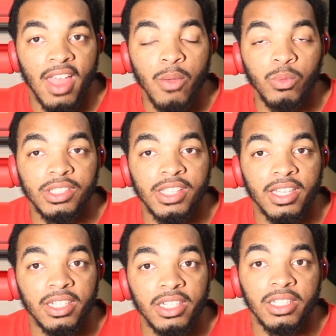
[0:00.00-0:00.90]
That was
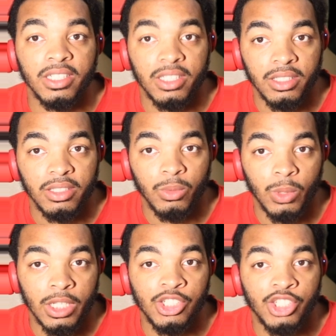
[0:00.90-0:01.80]
the hook,
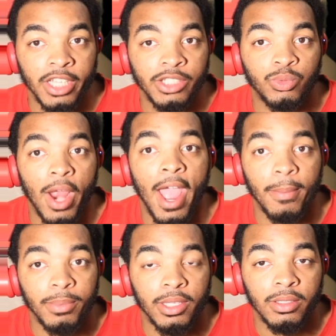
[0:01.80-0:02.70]
what he just
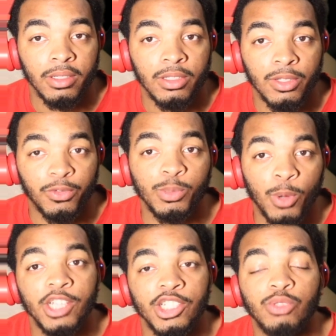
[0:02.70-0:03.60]
rapped. The
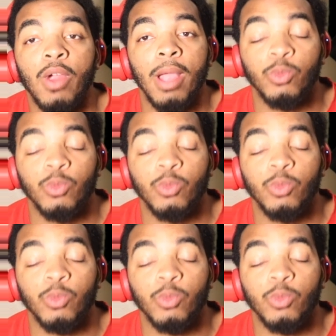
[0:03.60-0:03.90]
first part he just